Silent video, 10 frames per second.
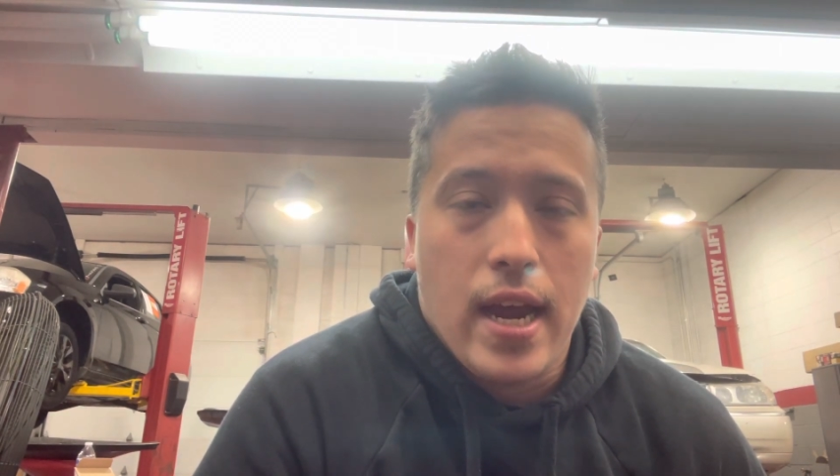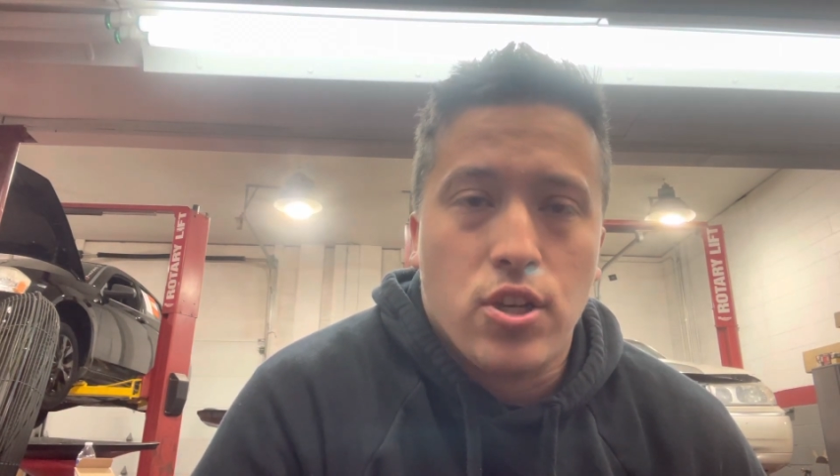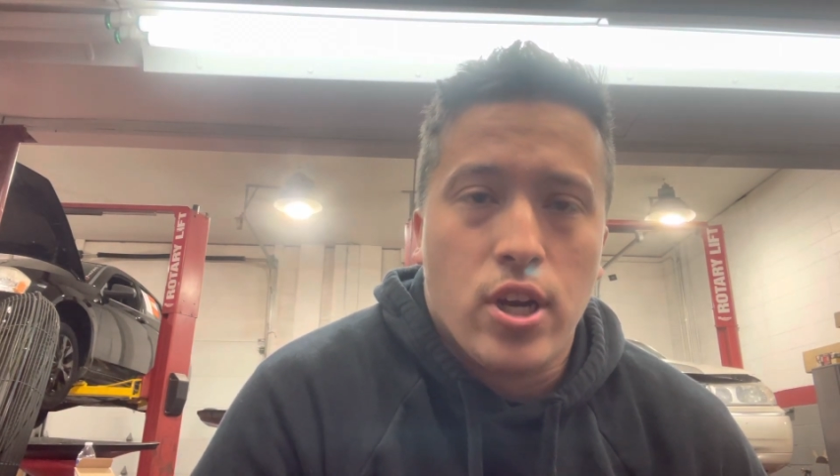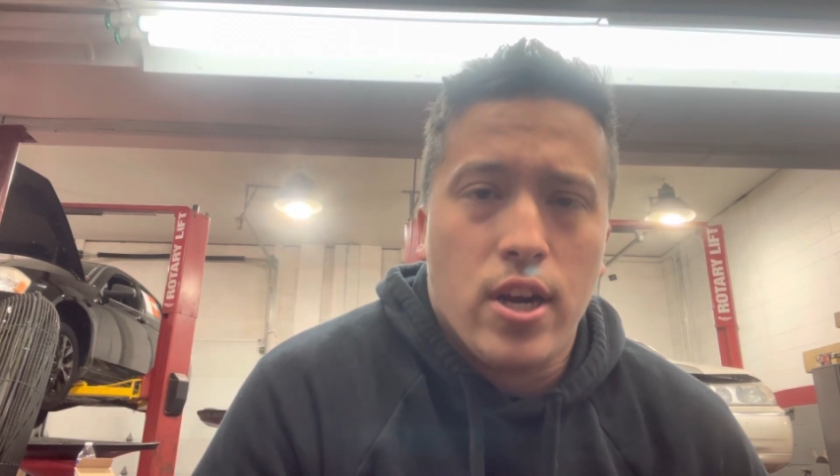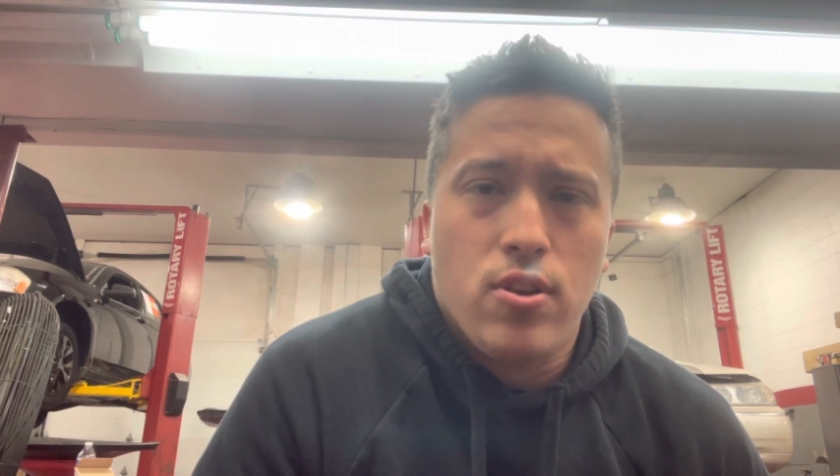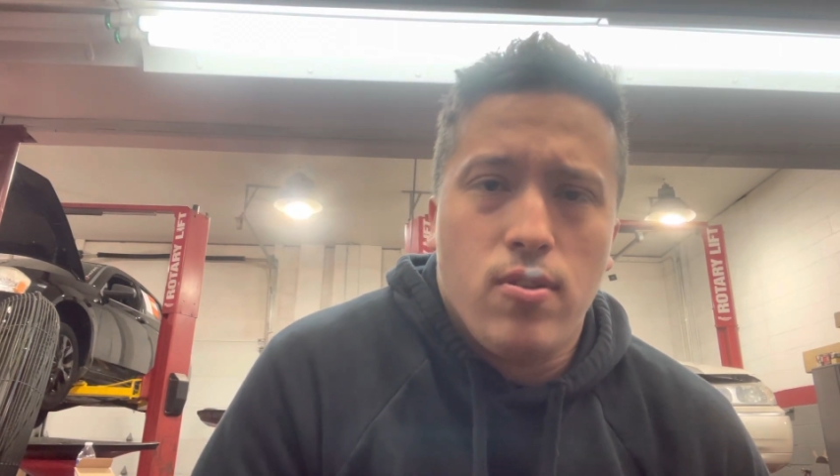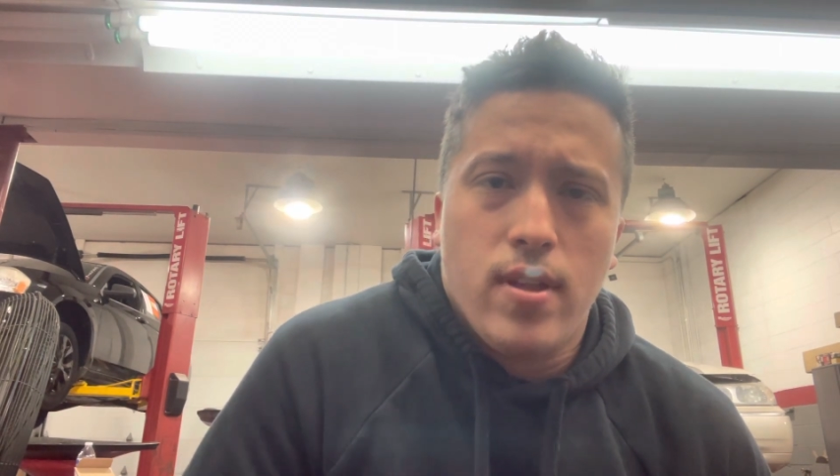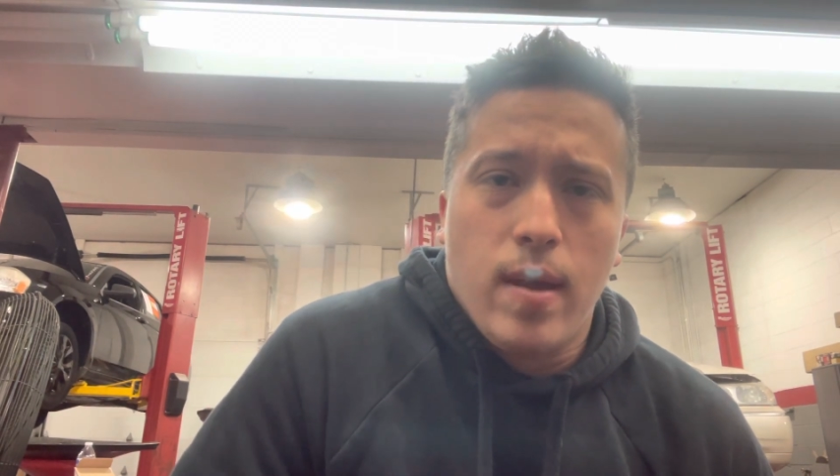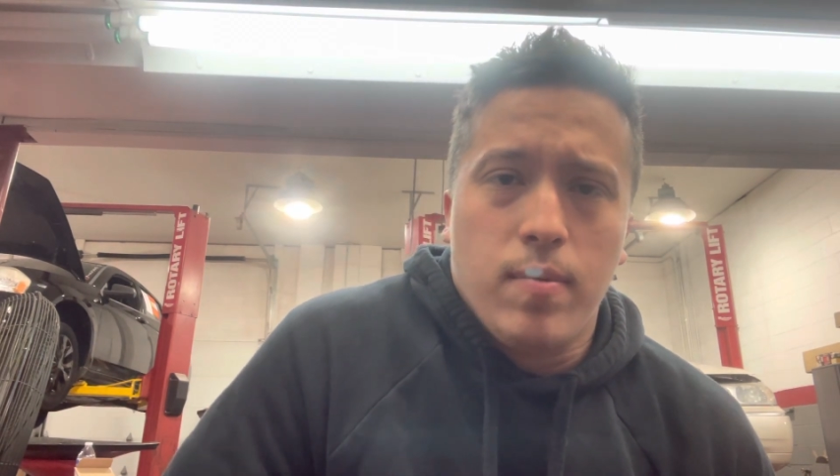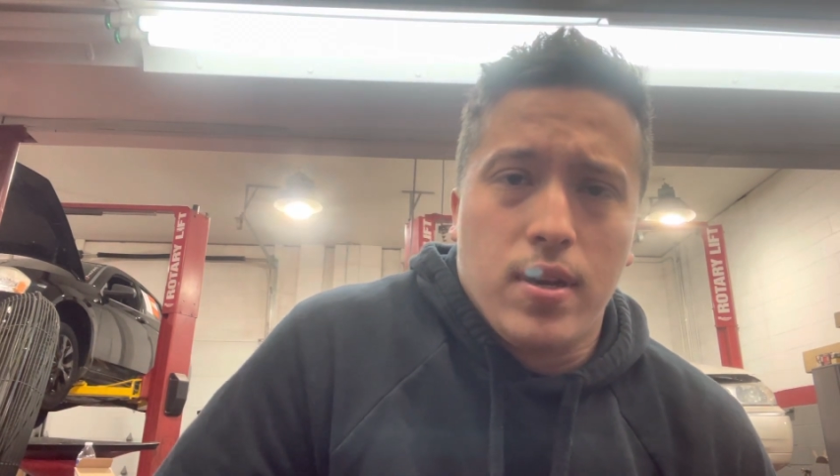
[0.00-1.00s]
I try to do
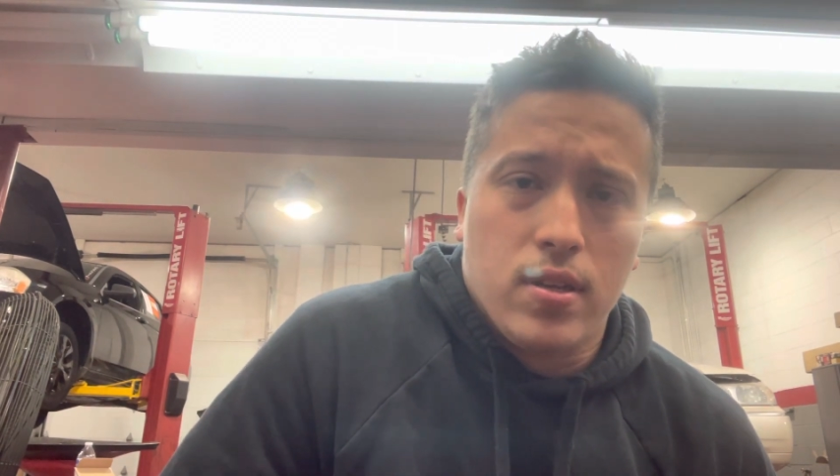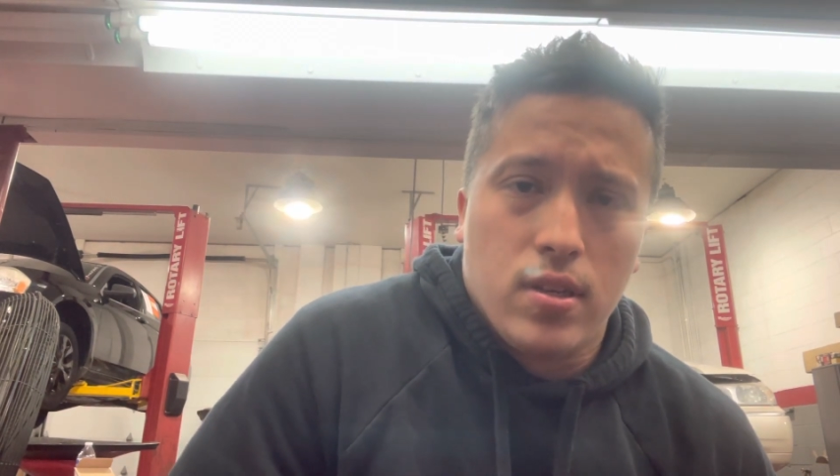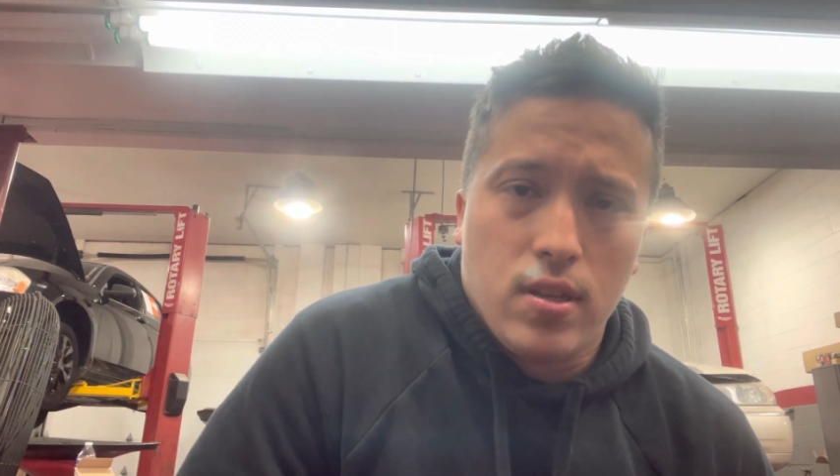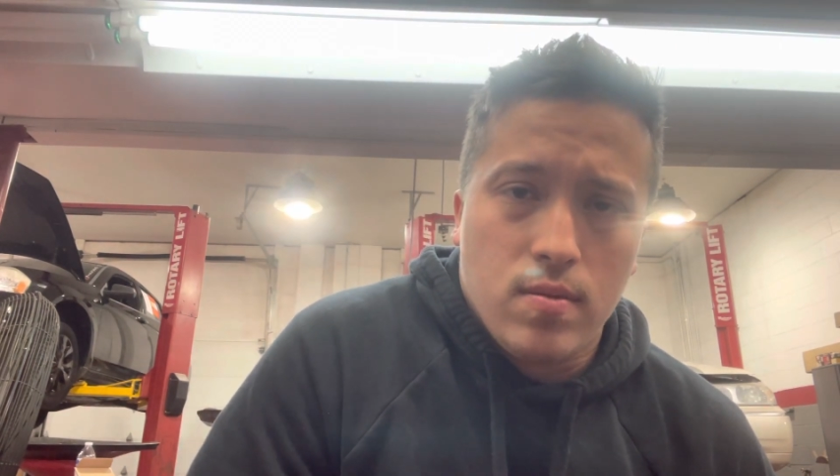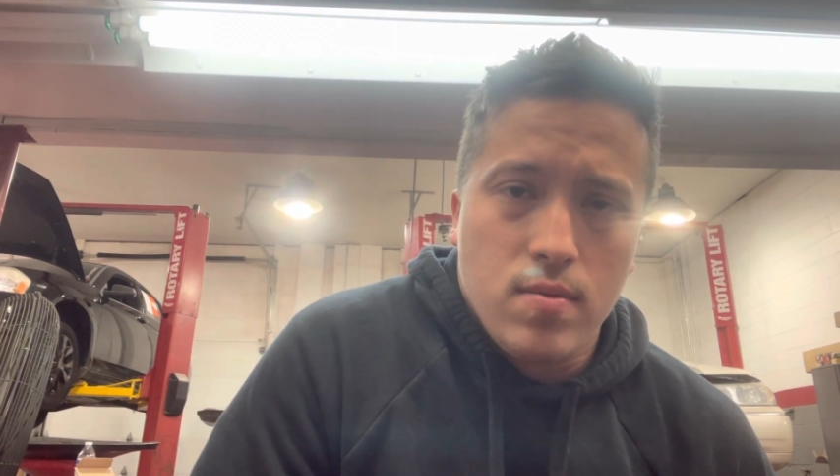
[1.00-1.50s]
that because it,